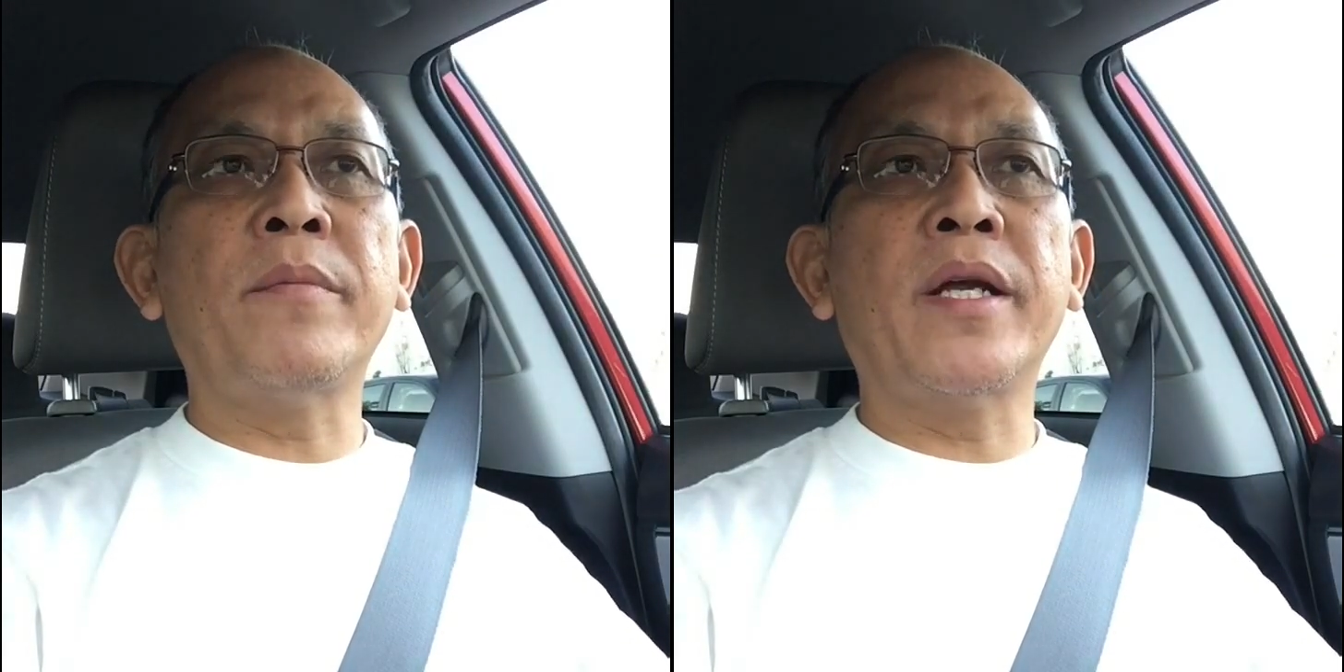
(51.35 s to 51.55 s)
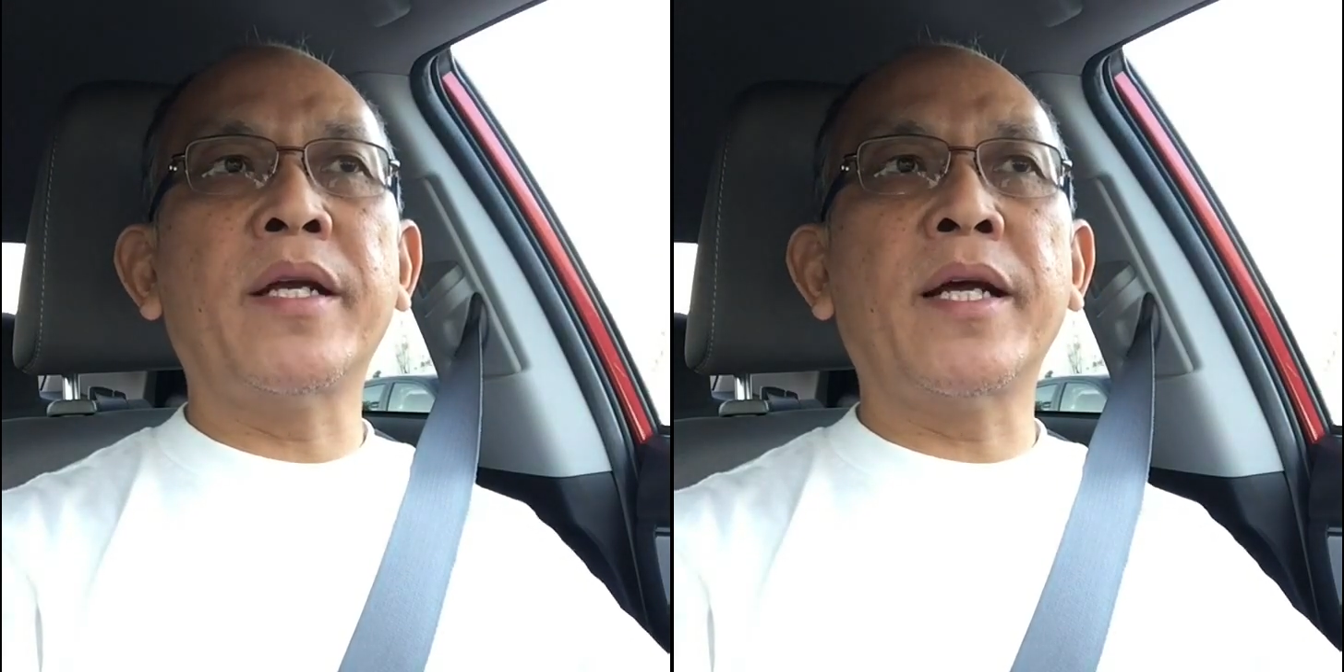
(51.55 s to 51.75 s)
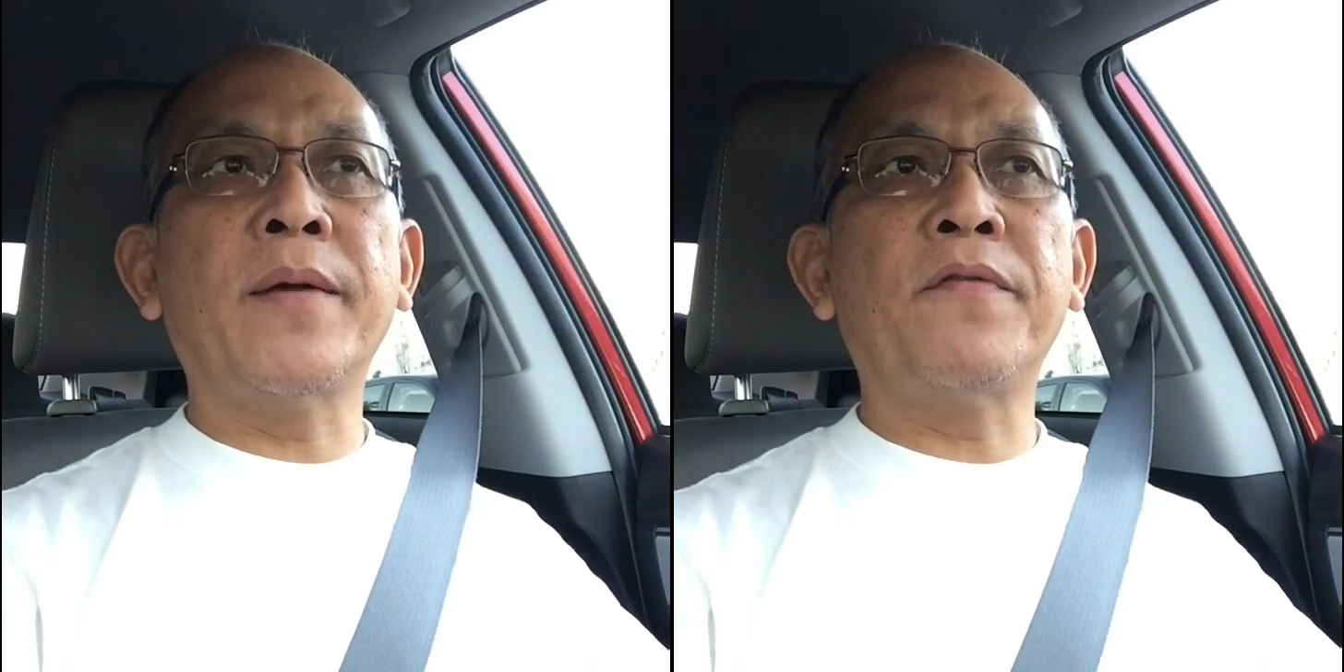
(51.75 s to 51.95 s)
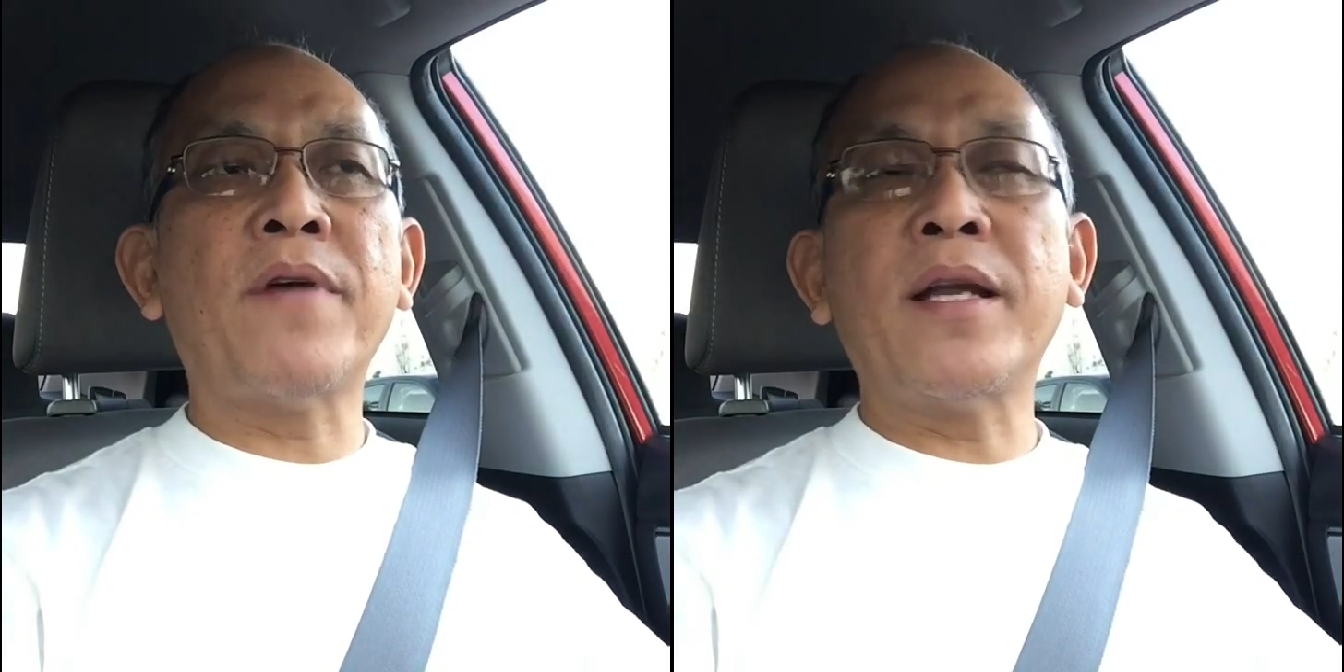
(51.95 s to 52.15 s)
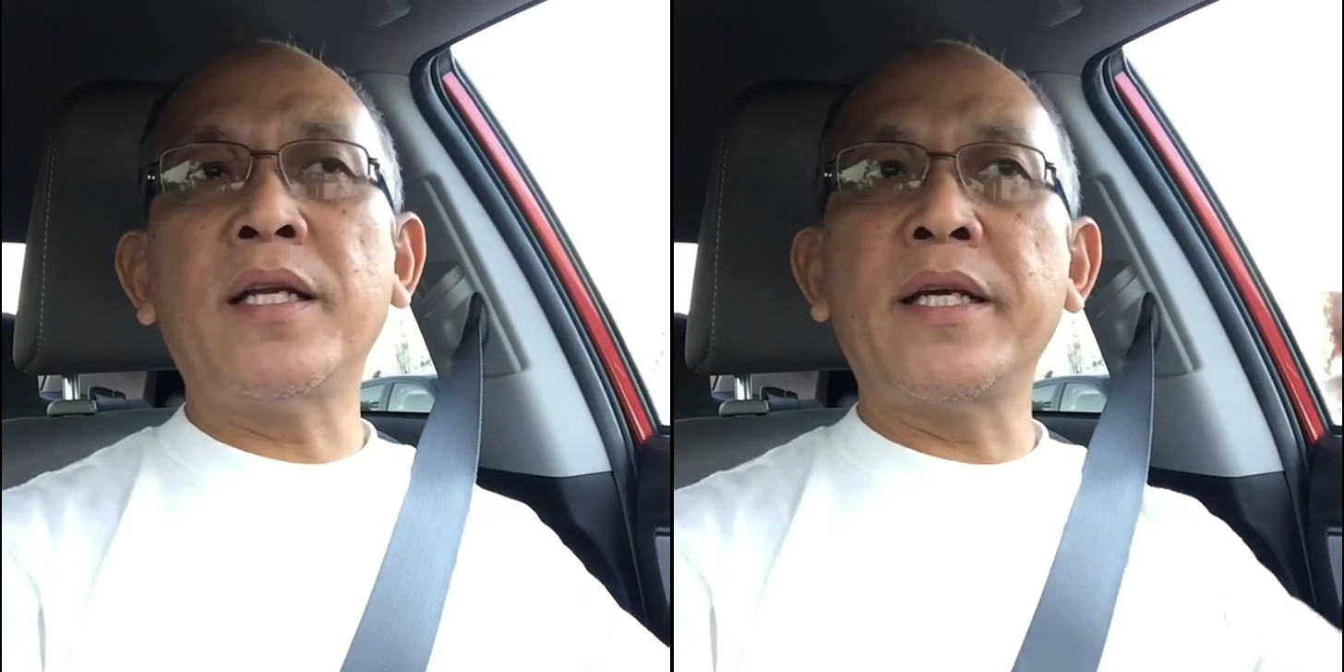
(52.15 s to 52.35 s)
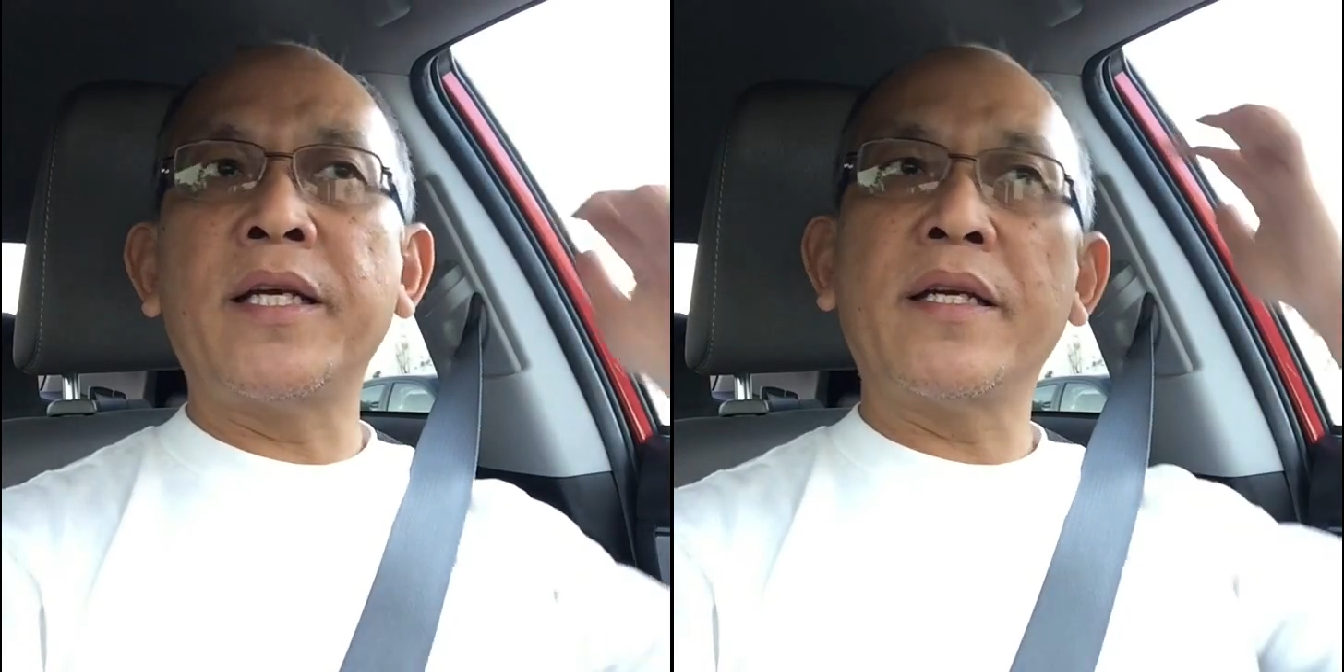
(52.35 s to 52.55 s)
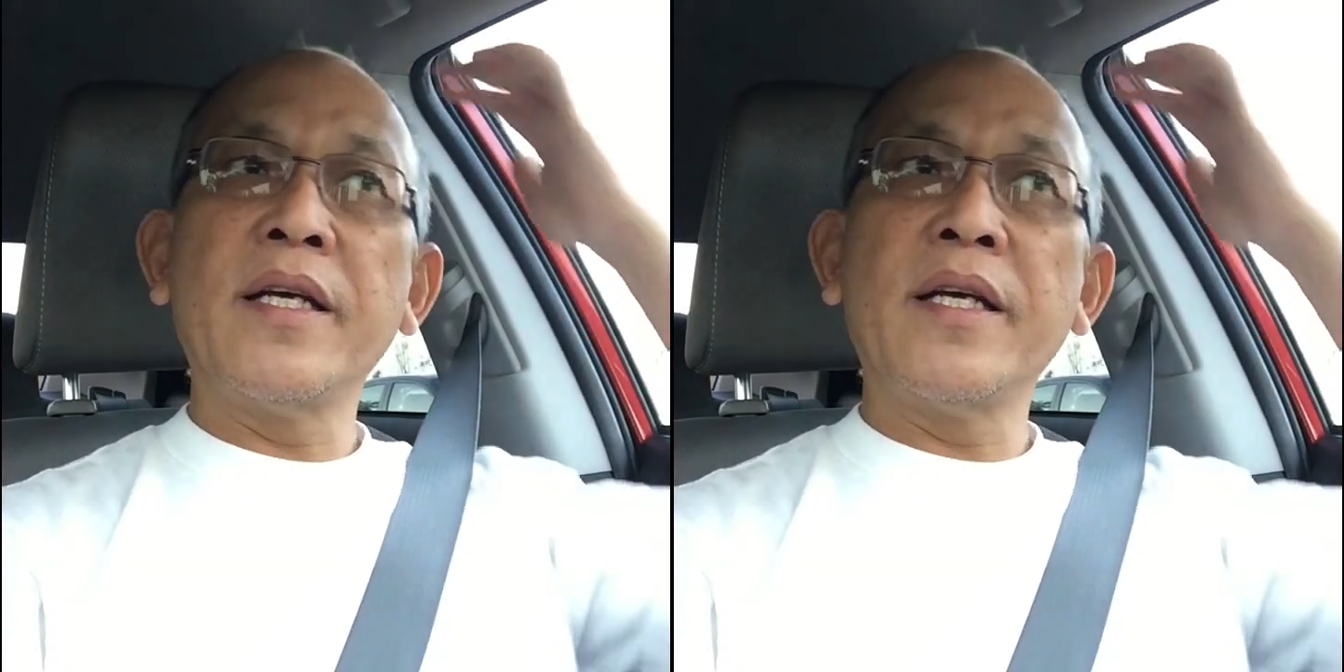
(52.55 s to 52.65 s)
and finally